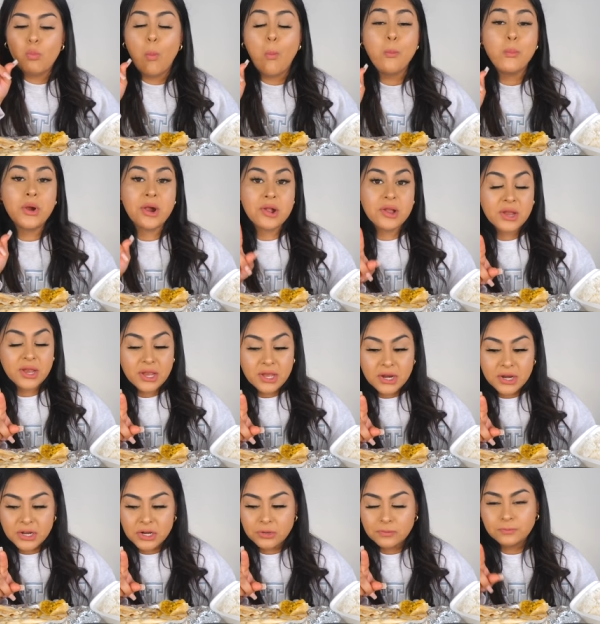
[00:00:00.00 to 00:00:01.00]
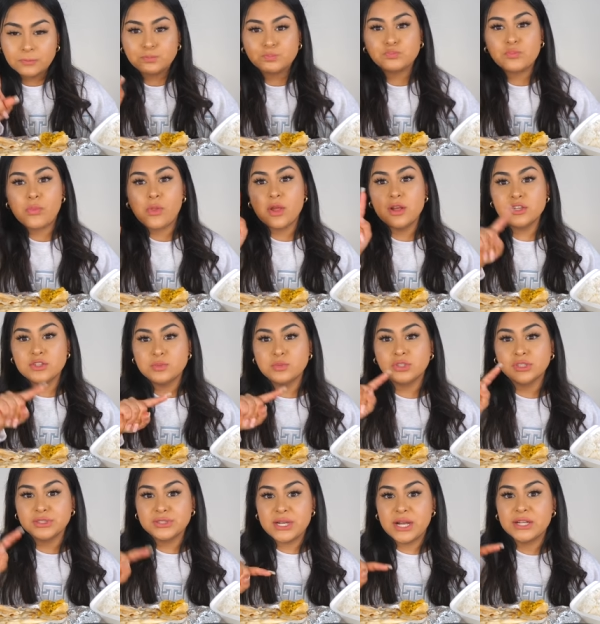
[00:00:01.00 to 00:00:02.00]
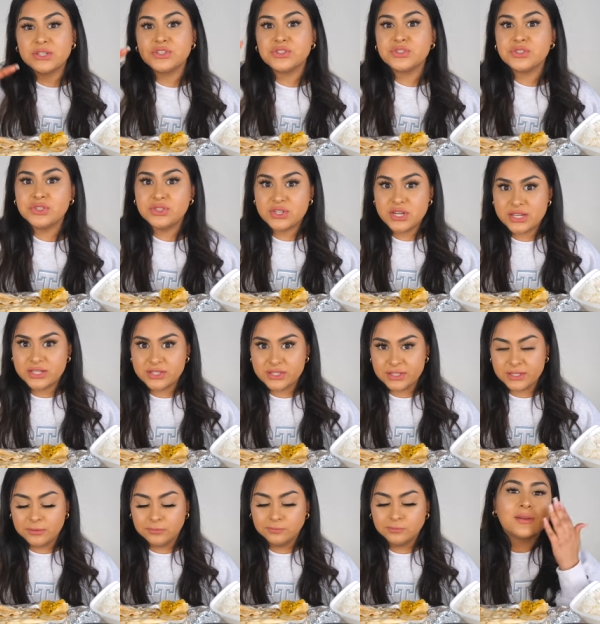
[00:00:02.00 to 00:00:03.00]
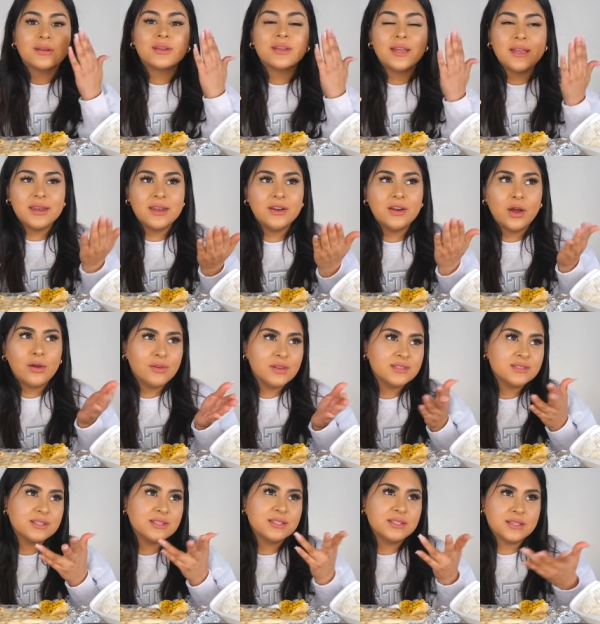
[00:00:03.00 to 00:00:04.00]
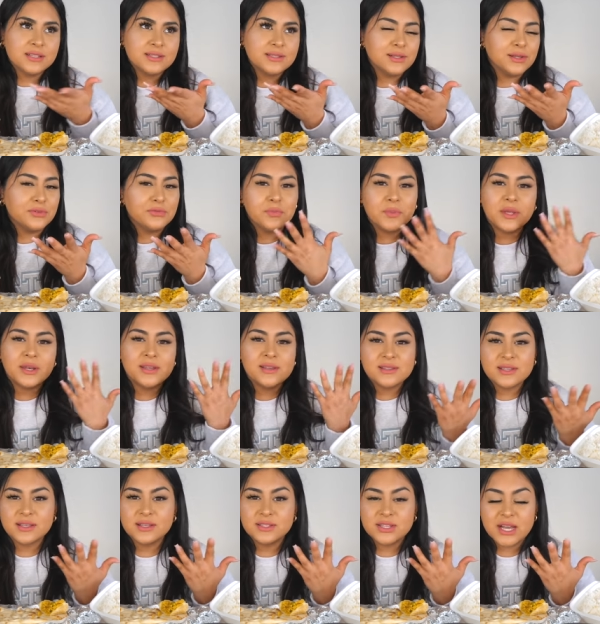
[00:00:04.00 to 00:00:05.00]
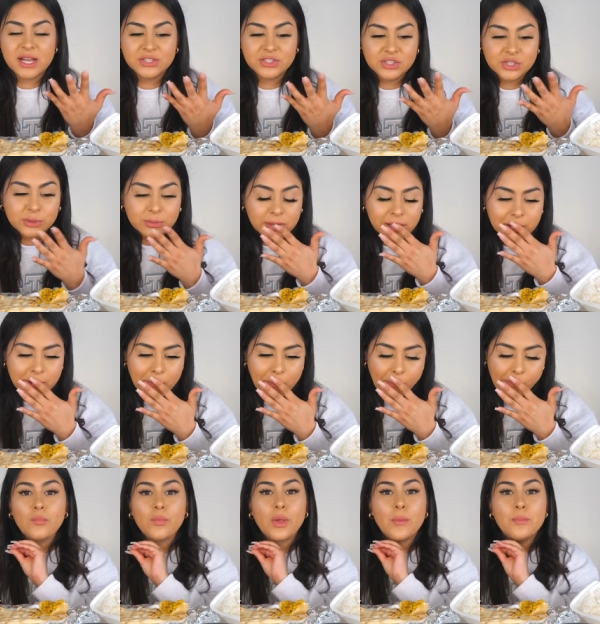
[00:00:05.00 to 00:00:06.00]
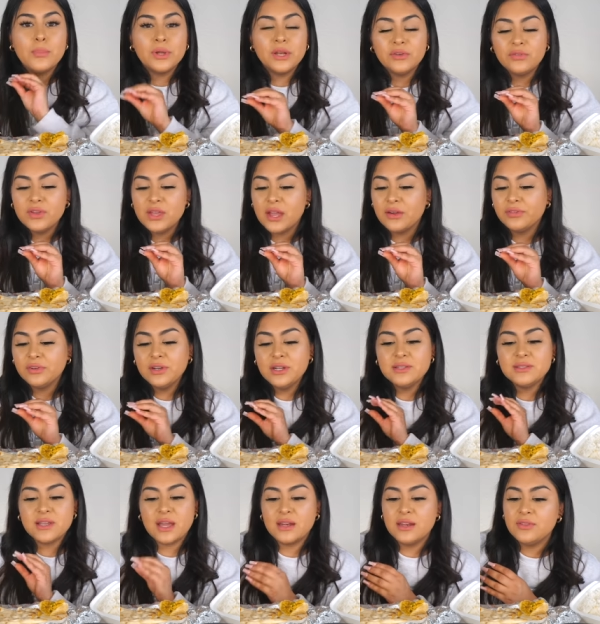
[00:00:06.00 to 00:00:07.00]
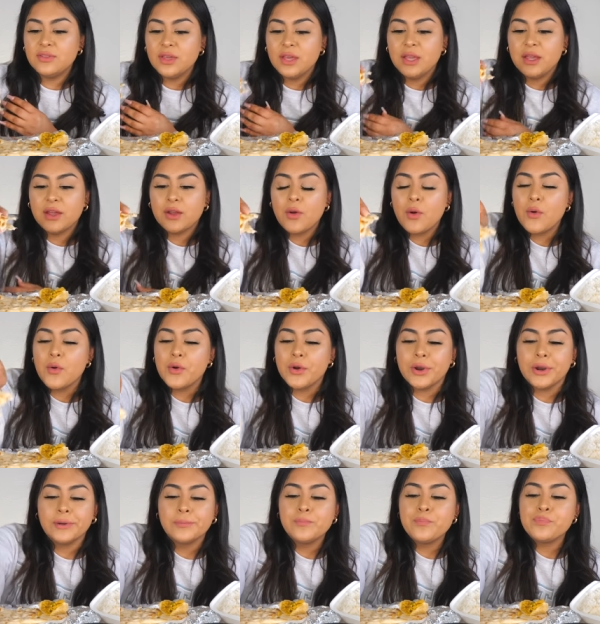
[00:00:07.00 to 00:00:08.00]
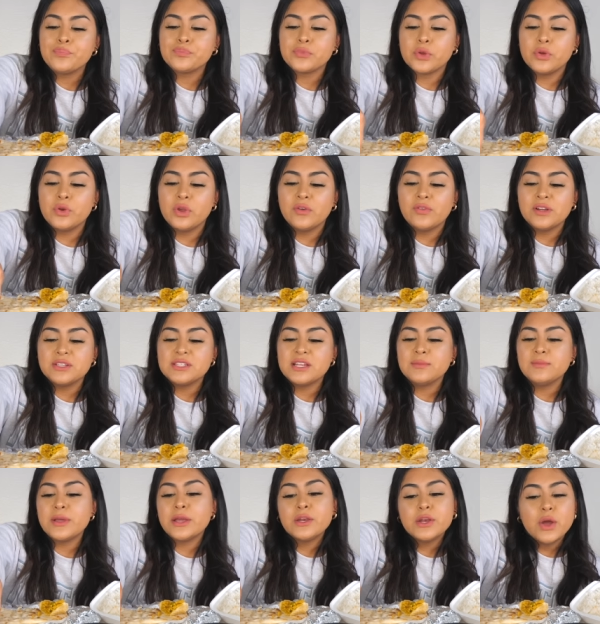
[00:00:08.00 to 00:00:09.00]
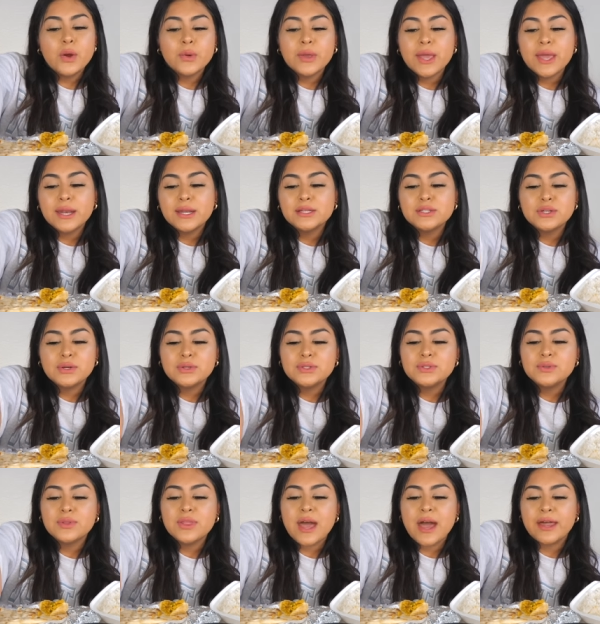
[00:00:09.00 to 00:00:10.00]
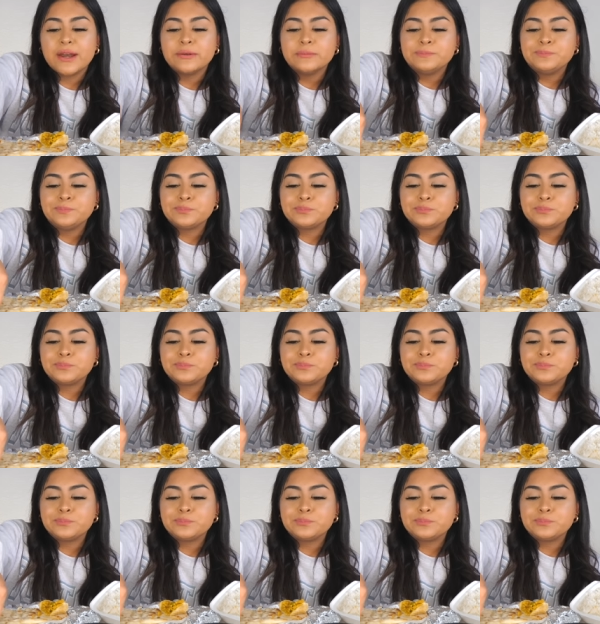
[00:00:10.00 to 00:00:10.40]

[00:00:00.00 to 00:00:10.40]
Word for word: but Kaden is more attached to Jason. Kaden obviously does love me and he's like attached to me, but if he ever needs anything, or, you know, if I tell him like, no Kaden, don't do that,